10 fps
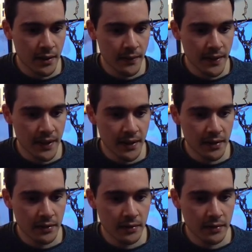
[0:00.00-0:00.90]
Over here,
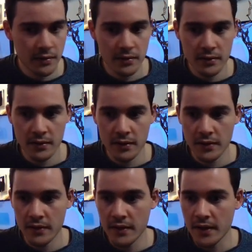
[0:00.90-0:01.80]

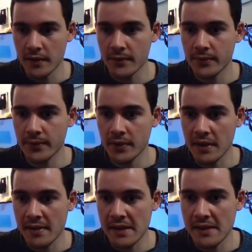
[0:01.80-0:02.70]
we have
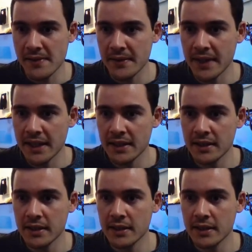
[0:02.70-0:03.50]
a CSV file,